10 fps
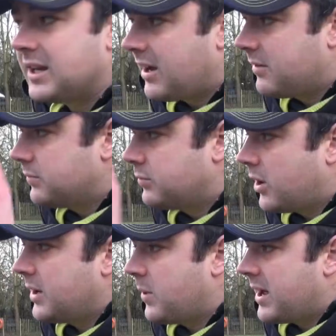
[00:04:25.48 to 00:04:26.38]
lower it
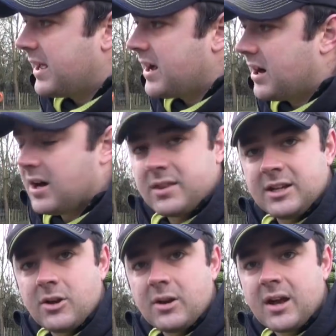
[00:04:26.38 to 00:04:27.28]
right where they are,
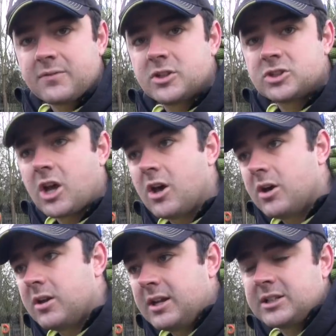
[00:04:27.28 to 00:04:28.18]
they don't have to
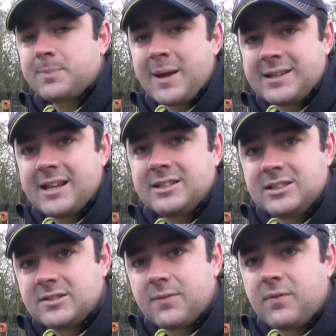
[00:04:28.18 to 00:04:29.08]
turn and expend
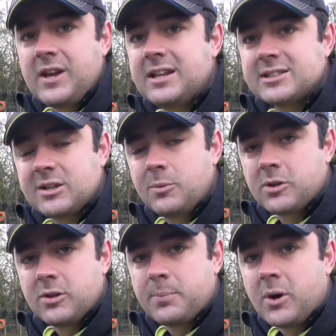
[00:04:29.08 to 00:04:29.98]
energy to feed as they would
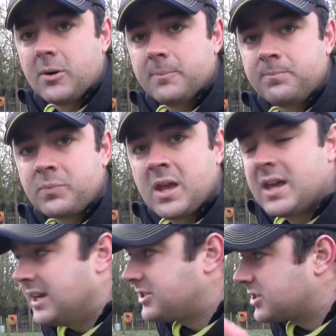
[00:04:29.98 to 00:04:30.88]
on the bottom.
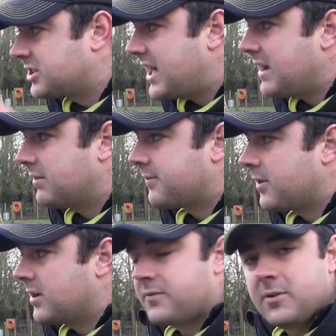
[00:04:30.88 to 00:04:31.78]
It's just there in
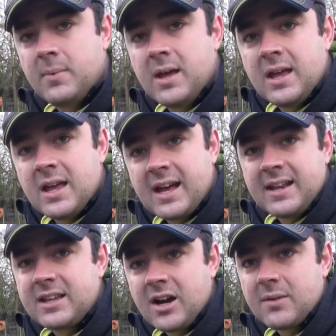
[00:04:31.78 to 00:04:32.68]
front of them, and
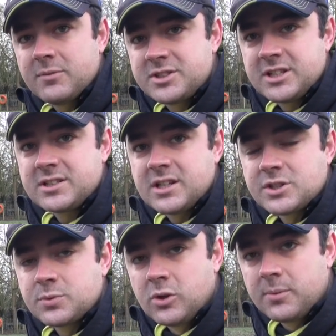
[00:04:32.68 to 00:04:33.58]
they can't resist it.
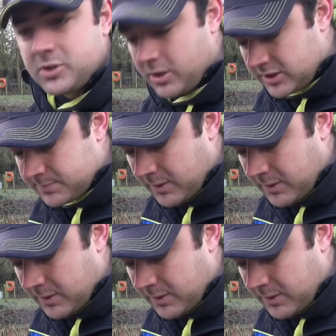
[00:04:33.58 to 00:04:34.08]
So all I'm doing is